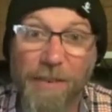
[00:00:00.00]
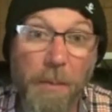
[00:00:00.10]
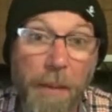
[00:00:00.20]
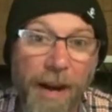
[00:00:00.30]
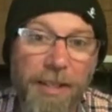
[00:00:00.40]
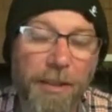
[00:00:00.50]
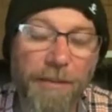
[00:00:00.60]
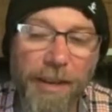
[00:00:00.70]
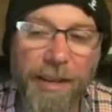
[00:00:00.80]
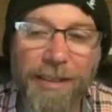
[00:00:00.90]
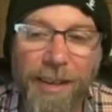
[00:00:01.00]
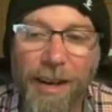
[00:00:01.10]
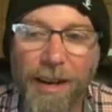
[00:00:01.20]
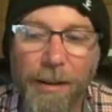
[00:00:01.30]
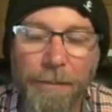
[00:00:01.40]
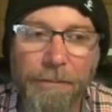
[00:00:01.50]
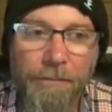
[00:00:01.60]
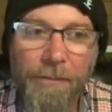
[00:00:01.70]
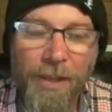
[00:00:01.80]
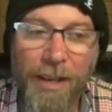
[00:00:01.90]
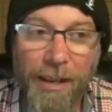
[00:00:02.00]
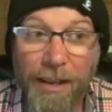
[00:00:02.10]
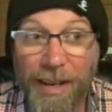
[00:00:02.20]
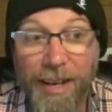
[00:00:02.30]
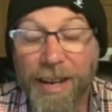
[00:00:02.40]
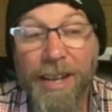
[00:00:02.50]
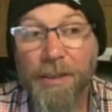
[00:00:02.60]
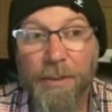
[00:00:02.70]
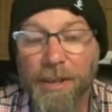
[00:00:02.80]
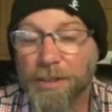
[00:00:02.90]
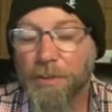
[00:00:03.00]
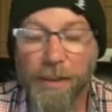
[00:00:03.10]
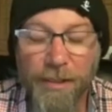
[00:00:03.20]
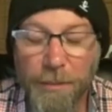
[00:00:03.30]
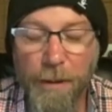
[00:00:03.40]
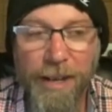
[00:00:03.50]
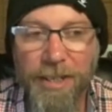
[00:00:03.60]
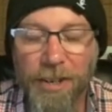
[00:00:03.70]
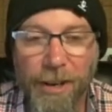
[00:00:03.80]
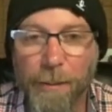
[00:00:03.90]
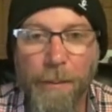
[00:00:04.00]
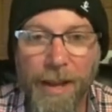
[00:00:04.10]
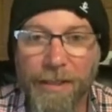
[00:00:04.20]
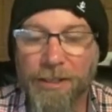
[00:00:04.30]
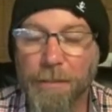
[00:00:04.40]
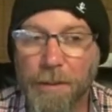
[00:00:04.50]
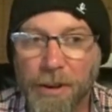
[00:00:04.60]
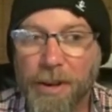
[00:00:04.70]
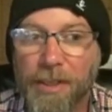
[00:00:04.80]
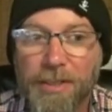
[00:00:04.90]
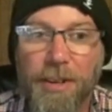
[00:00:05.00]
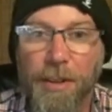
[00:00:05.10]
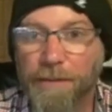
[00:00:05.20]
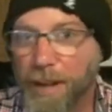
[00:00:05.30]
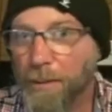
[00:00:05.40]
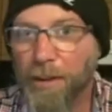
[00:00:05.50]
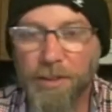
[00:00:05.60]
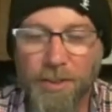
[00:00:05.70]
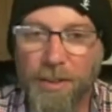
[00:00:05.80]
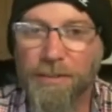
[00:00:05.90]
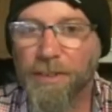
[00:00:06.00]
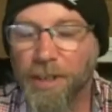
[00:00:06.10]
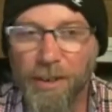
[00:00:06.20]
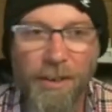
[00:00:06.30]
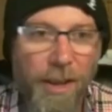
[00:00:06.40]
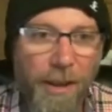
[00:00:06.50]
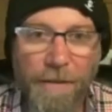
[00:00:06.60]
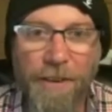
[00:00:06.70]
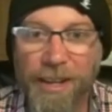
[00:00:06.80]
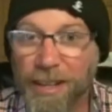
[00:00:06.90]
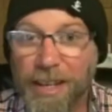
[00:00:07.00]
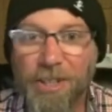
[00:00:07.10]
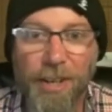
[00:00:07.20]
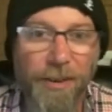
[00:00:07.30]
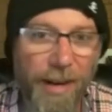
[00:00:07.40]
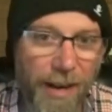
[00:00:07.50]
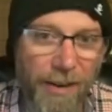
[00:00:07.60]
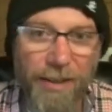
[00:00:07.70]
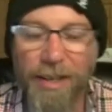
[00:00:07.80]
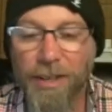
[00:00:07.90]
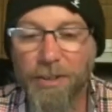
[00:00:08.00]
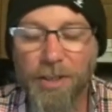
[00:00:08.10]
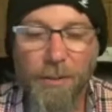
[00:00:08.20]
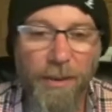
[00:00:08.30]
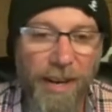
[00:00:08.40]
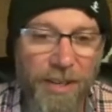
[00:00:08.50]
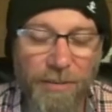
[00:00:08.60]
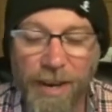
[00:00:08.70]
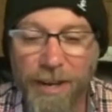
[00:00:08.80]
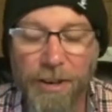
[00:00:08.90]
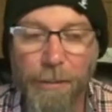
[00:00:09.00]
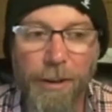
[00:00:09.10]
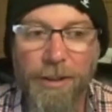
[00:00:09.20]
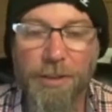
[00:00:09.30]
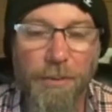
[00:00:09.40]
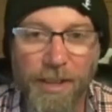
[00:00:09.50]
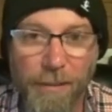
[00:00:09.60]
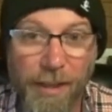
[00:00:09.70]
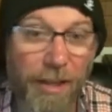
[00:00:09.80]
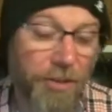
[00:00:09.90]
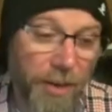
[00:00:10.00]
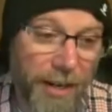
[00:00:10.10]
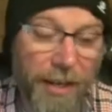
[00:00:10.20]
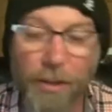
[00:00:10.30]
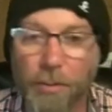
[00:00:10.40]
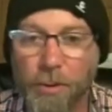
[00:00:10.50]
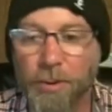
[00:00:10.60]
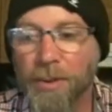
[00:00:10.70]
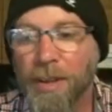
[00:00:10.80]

I'm a boxing fan. Um, and either one of those, whether it's boxing or M M A, there's a period at the start of the fight where you're sort of, you know, feeling each other out, getting used to the range, finding your opponent's rhythm, and then trying to get through.